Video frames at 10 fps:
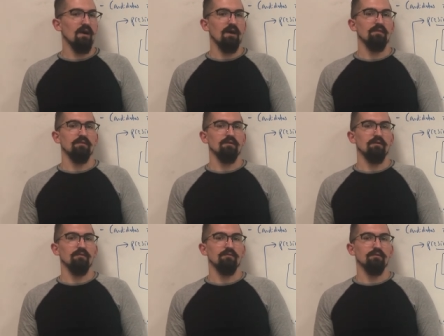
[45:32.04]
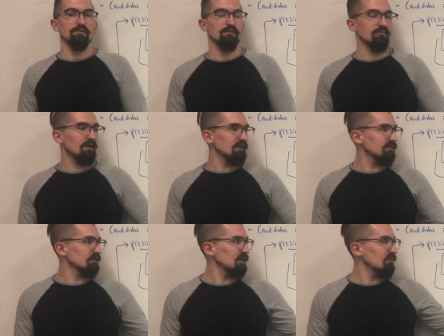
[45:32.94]
and then they'll survey
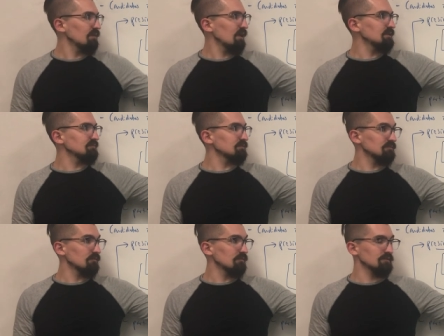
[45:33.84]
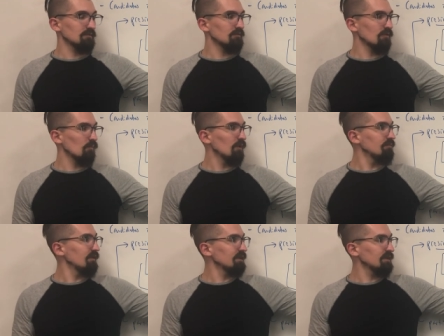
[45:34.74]
their campaigns, which of course are
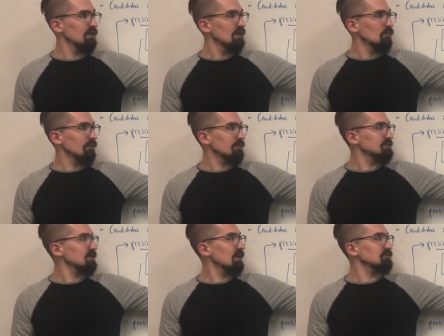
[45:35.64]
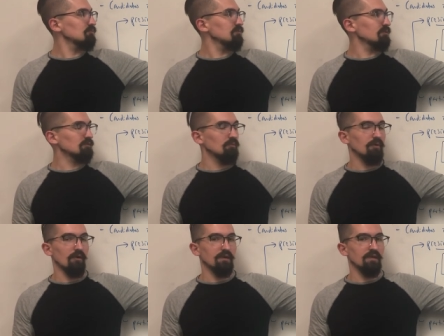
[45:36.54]
well-funded, whether it's the actual political
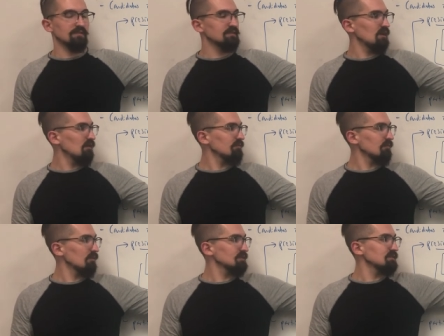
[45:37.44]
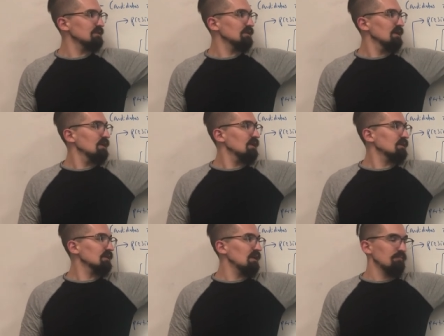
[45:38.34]
party itself or it's the
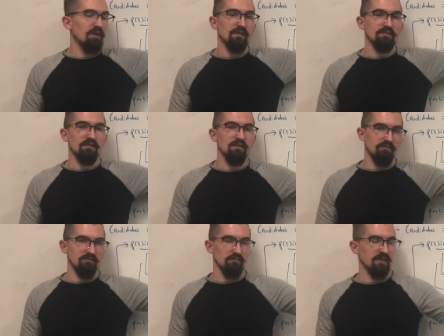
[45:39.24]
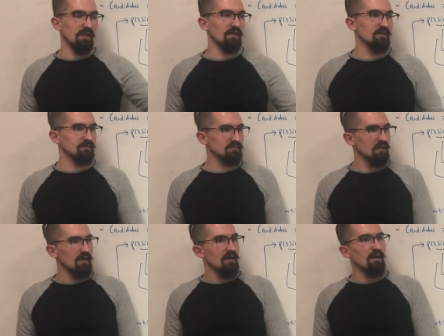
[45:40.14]
campaigns, the individual candidates.
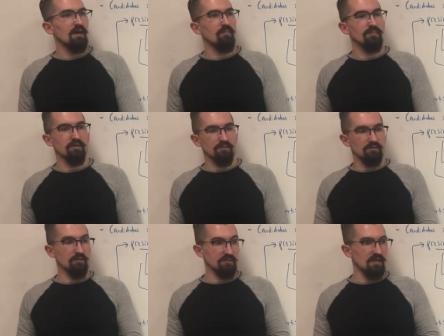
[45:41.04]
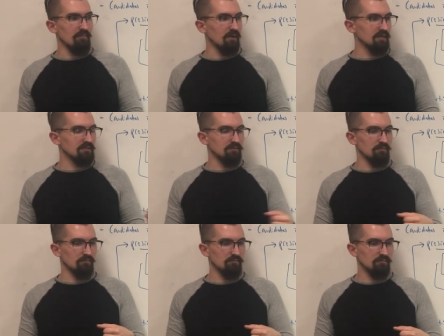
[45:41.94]
They'll use that money
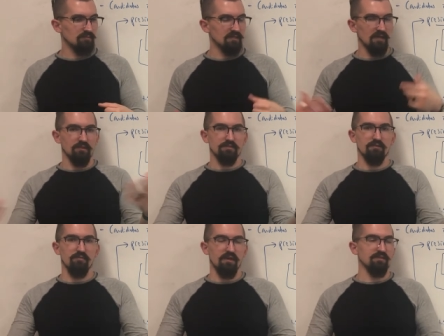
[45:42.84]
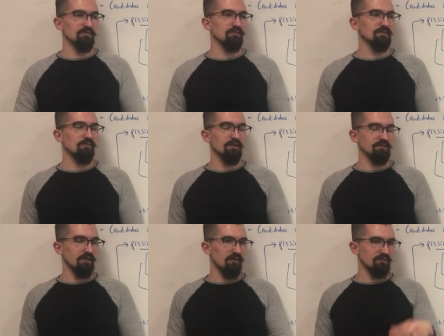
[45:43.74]
to send out these surveys, these
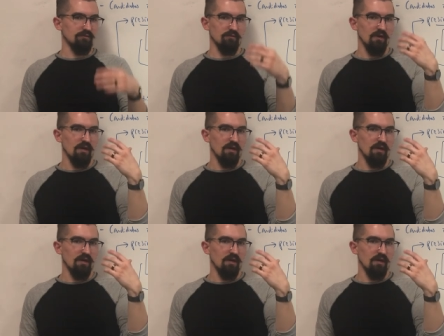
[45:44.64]
questionnaires, and